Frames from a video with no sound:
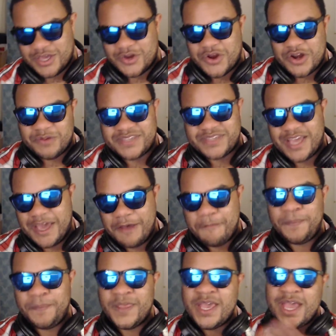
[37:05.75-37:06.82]
You know what I'm
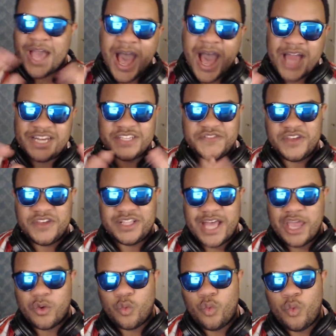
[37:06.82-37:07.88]
saying? I just feel
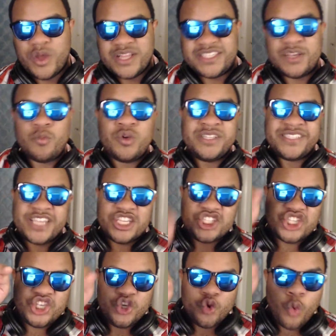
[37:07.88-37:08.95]
like when someone
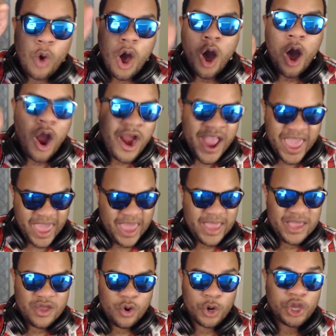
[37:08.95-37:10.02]
says you are
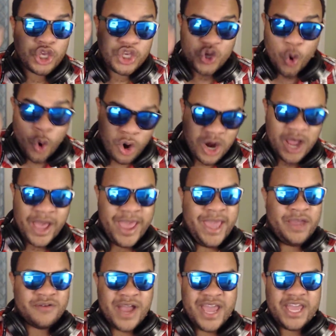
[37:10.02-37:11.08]
a, or you're a,
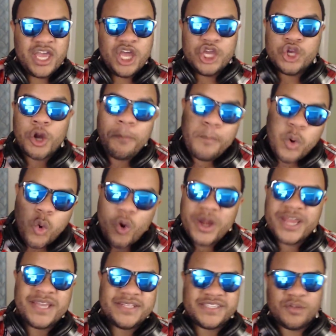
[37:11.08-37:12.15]
right? You're
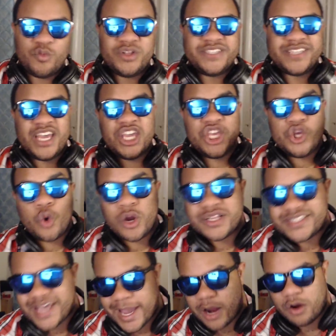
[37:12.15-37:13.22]
pointing at someone saying you're
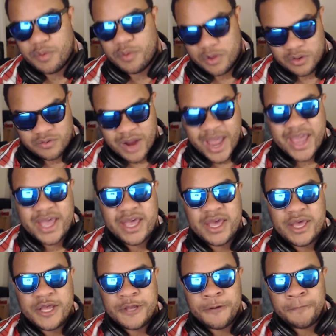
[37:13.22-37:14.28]
terrible, right?
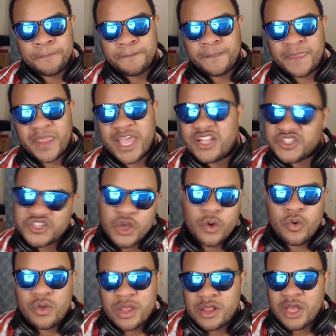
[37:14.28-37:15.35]
And
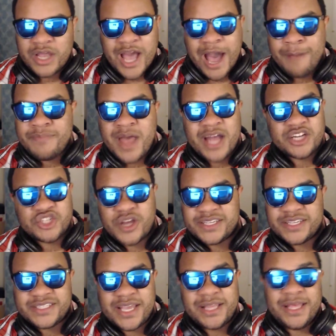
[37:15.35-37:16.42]
so, look, I'm not trying
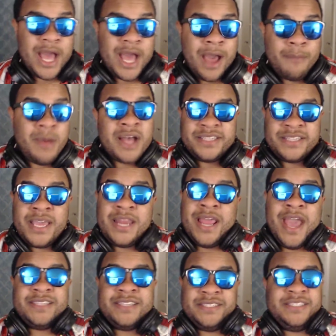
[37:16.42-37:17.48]
to say, I'm not saying it
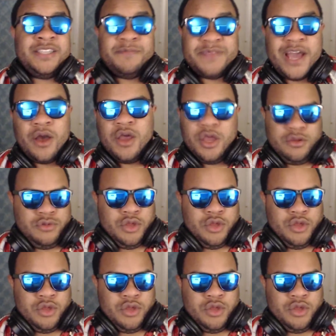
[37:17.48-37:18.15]
hasn't slipped out.